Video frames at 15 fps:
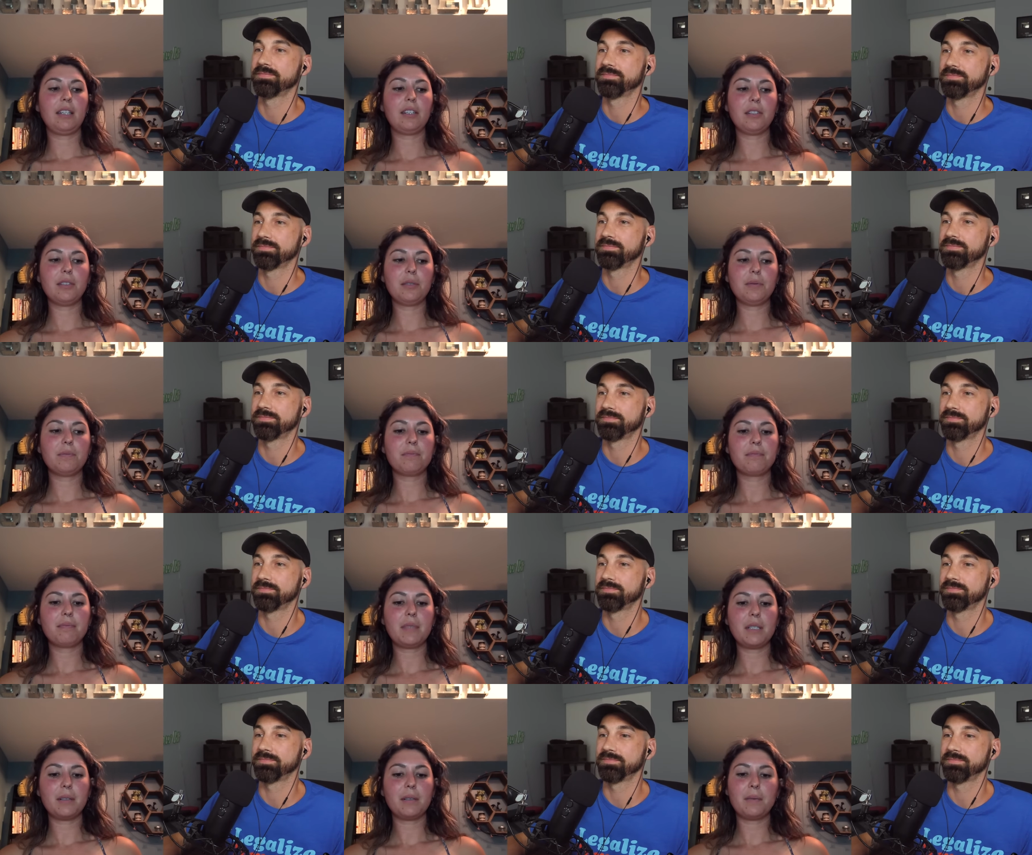Speaker 1: you know,
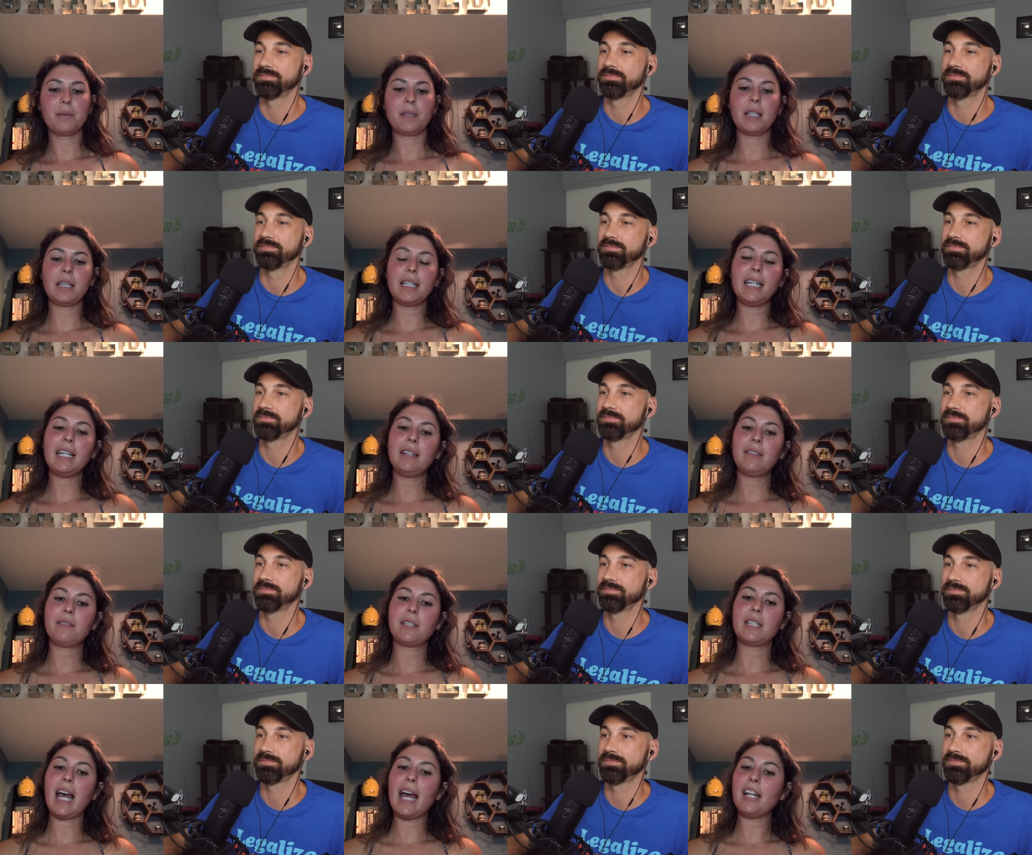the
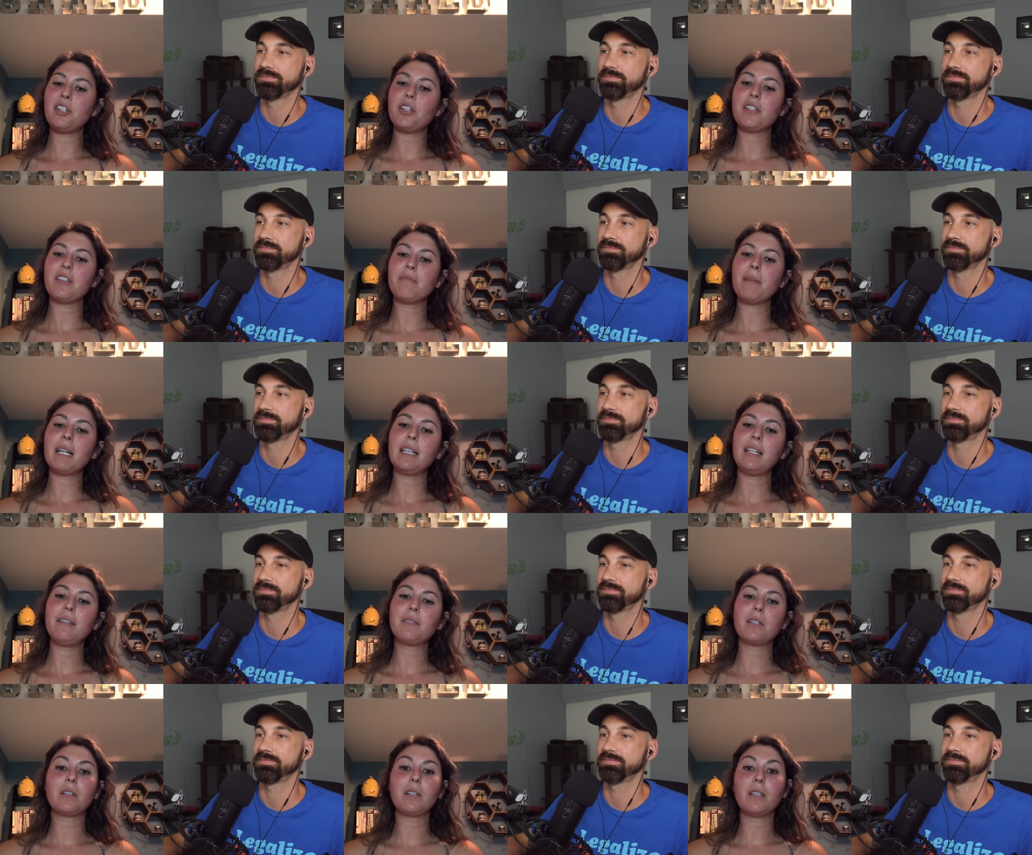leaves, the edges of my
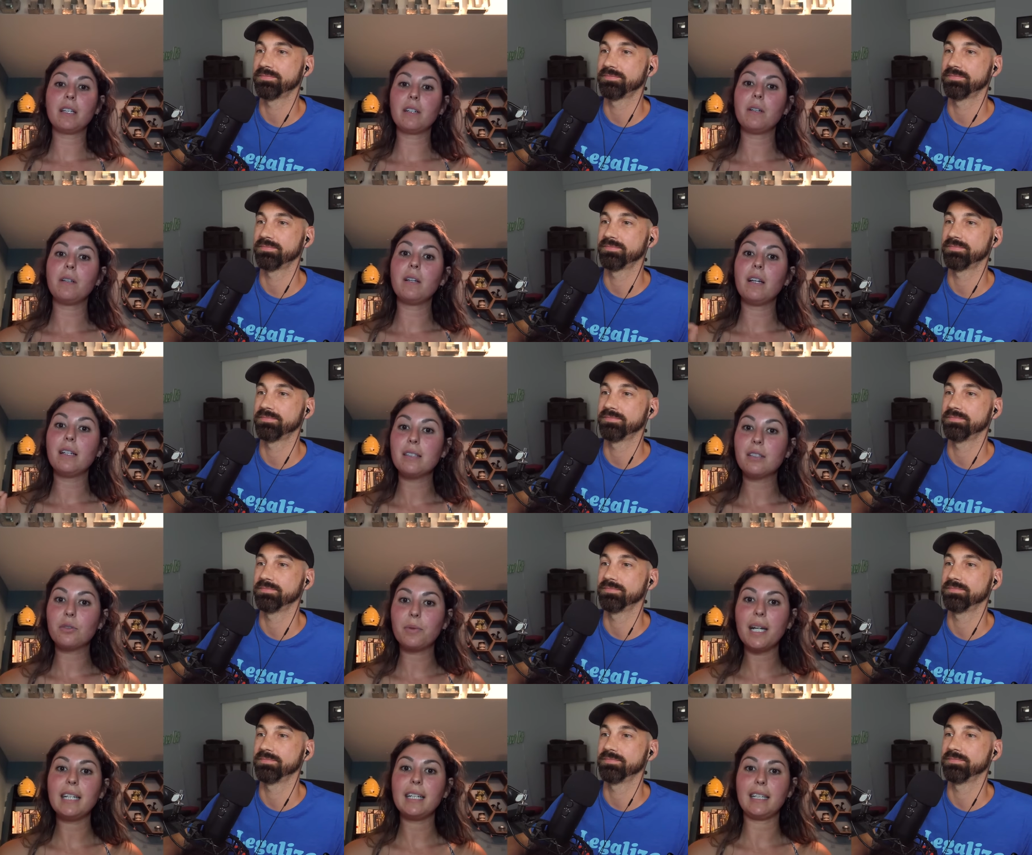leaves look a little
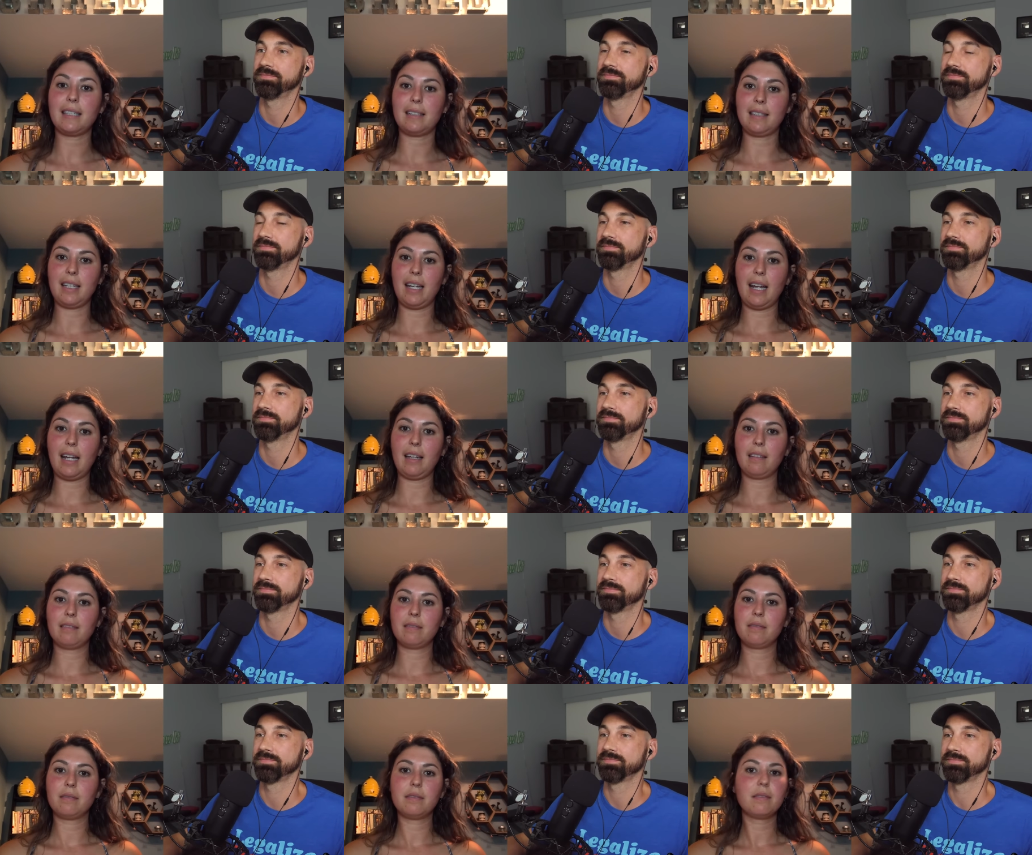serrated today.
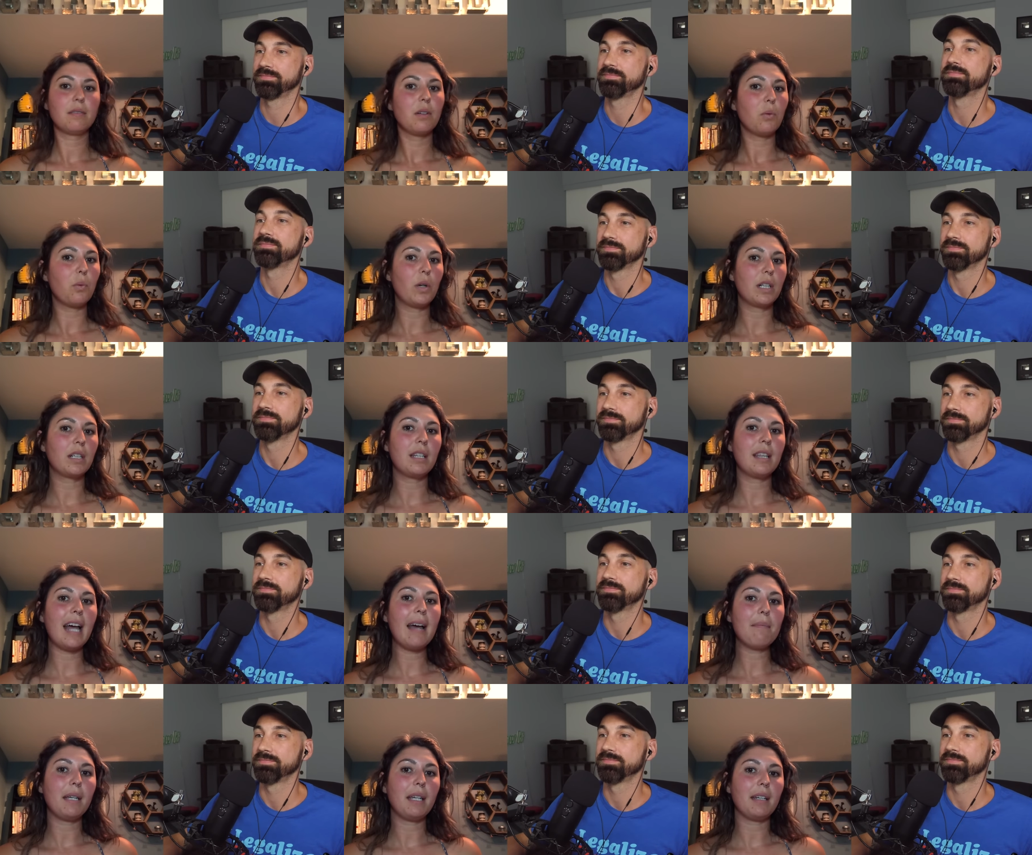What could
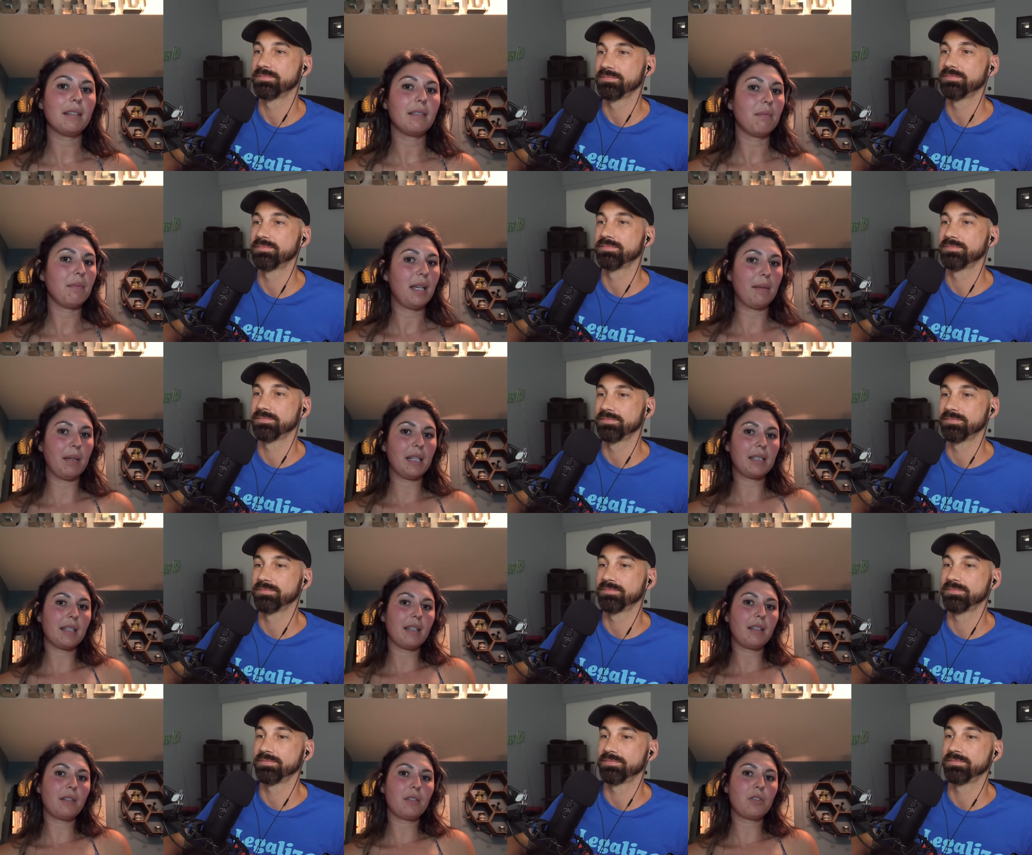that mean? Maybe it's a
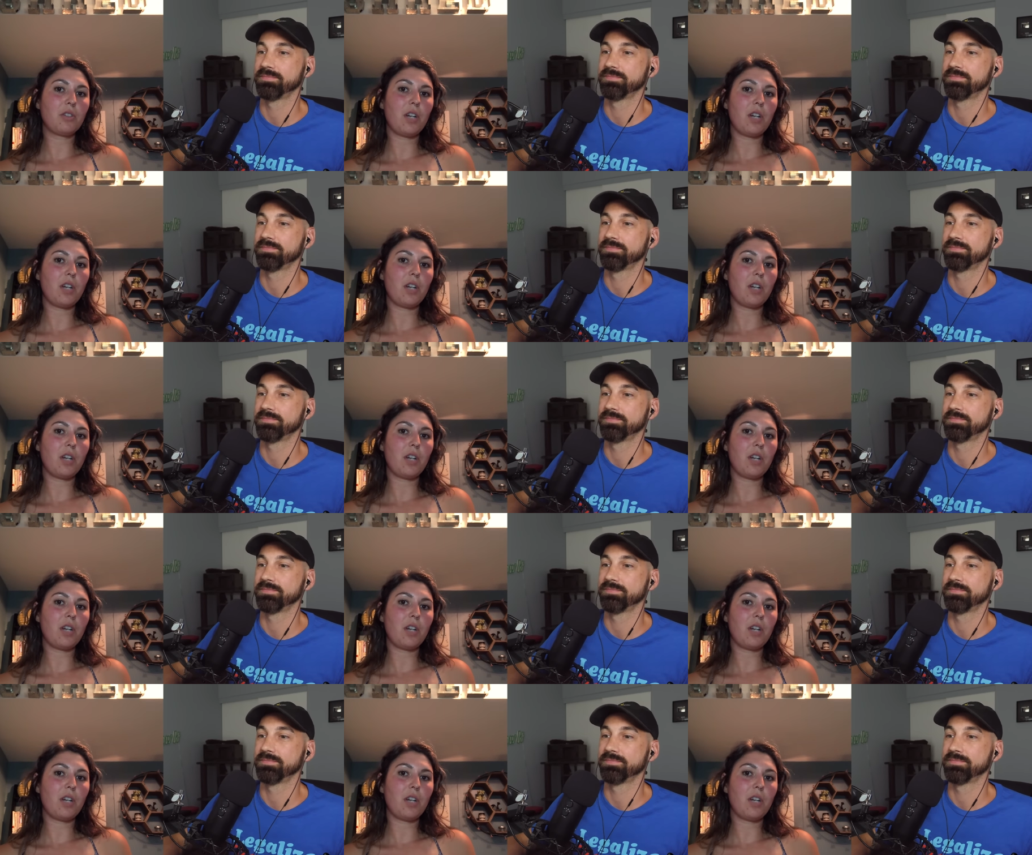little